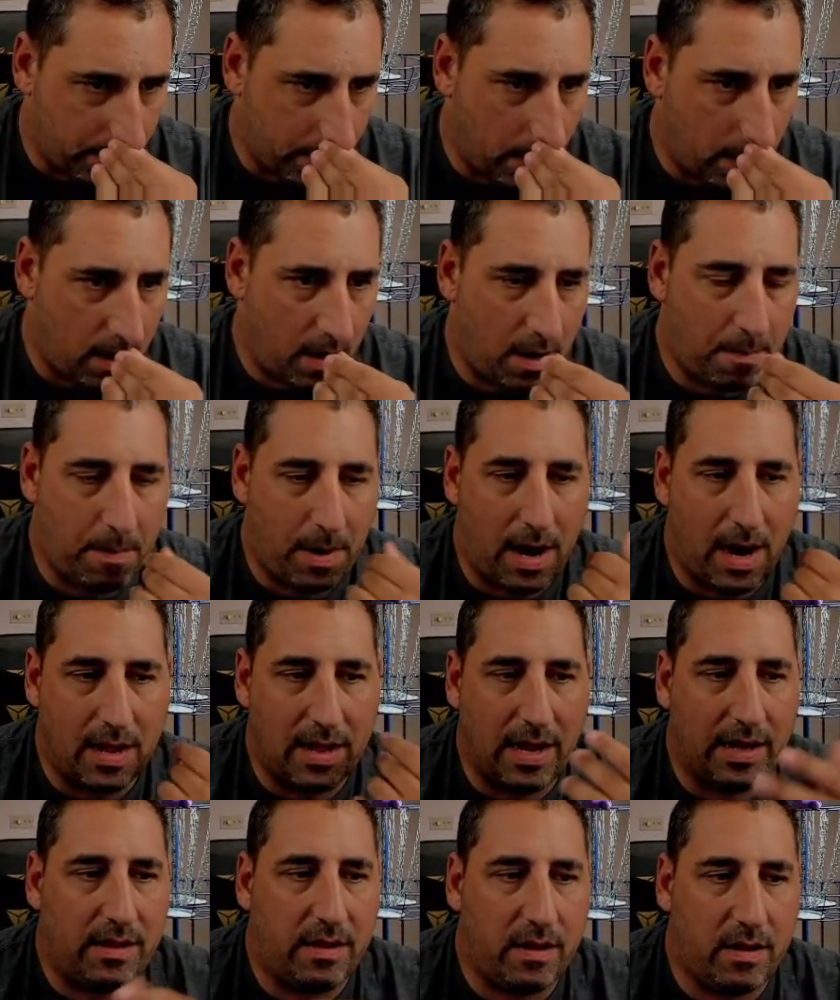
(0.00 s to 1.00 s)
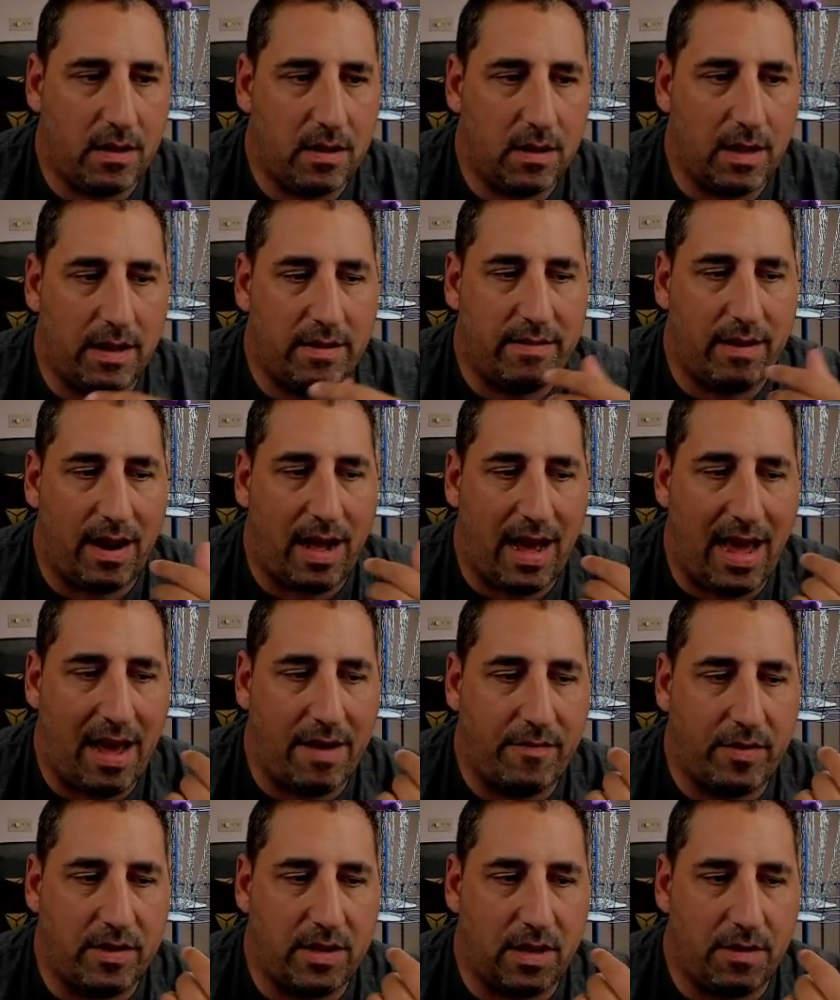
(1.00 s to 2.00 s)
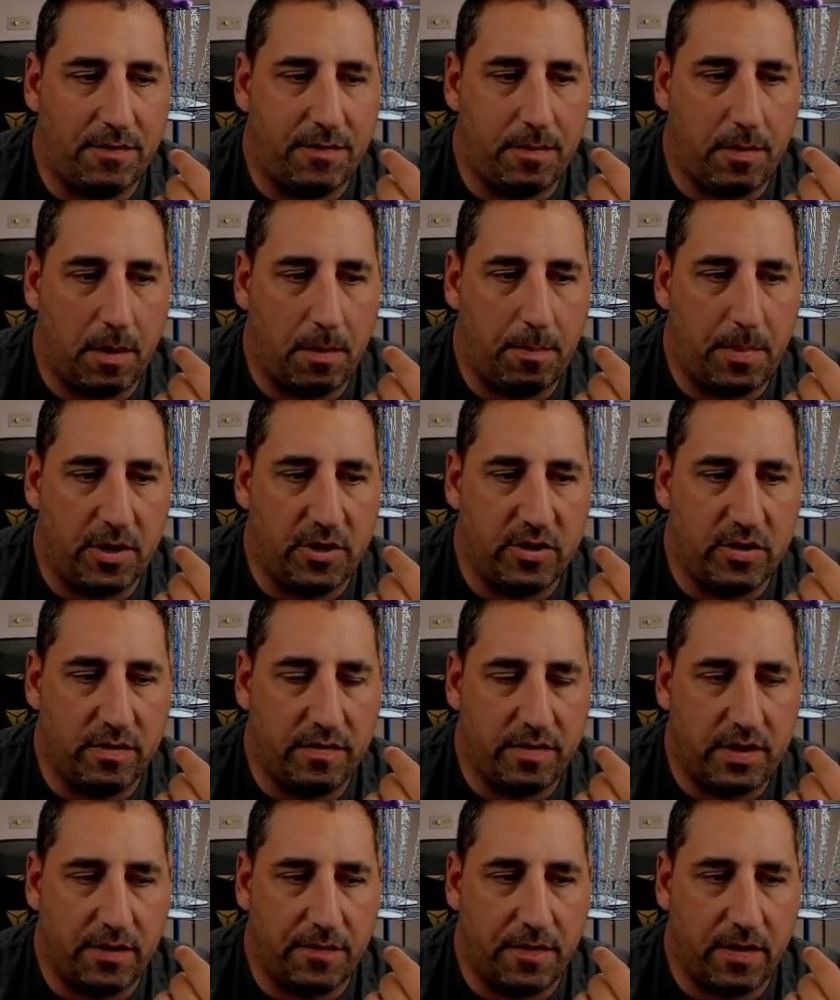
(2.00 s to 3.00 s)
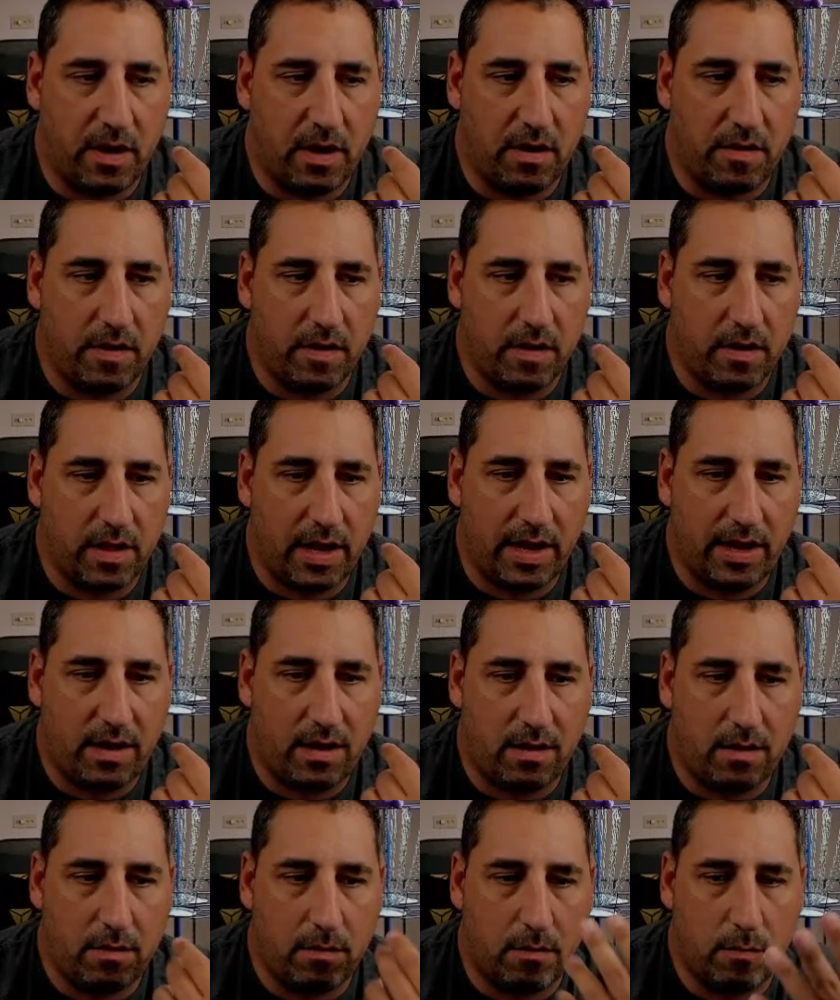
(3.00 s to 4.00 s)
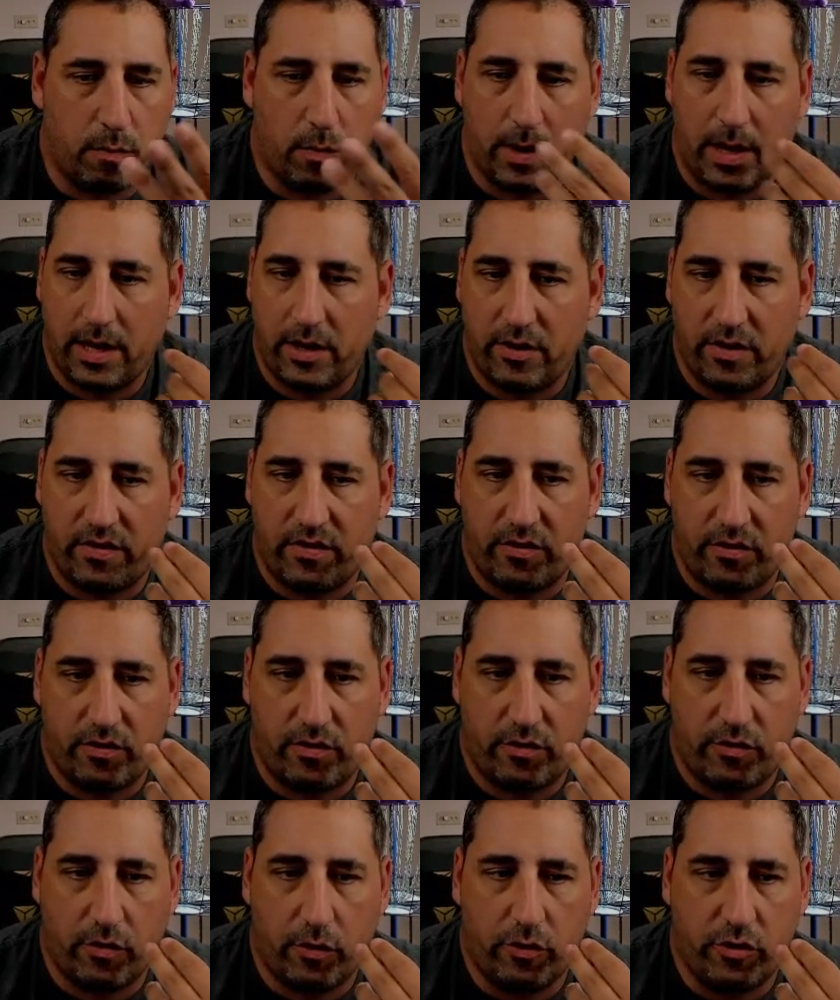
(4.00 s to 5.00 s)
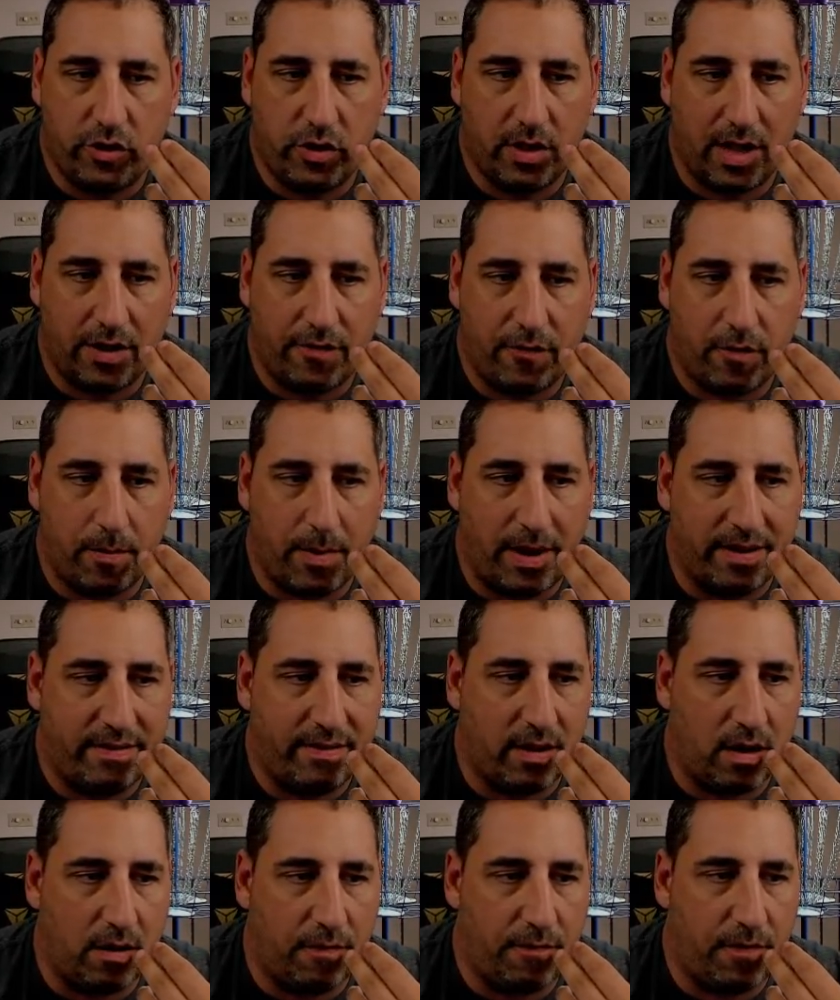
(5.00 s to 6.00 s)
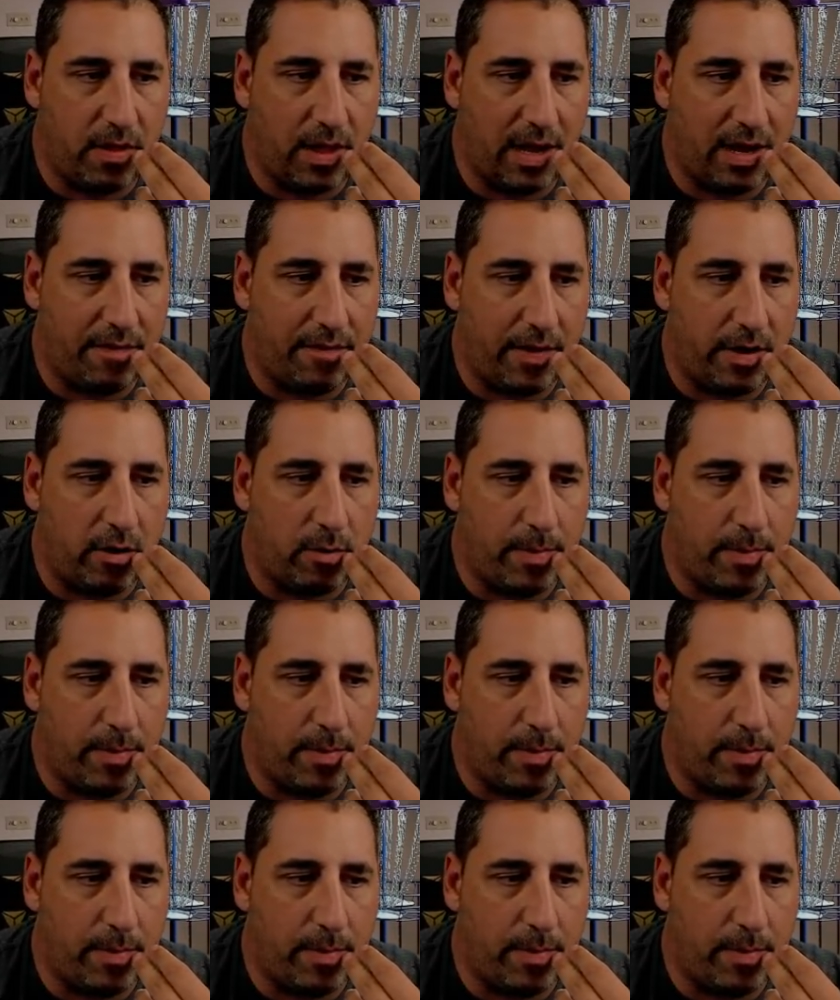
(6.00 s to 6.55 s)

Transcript: I like to, like I said, I have a bunch of different other, like what I just showed you, like for myself, for like if I go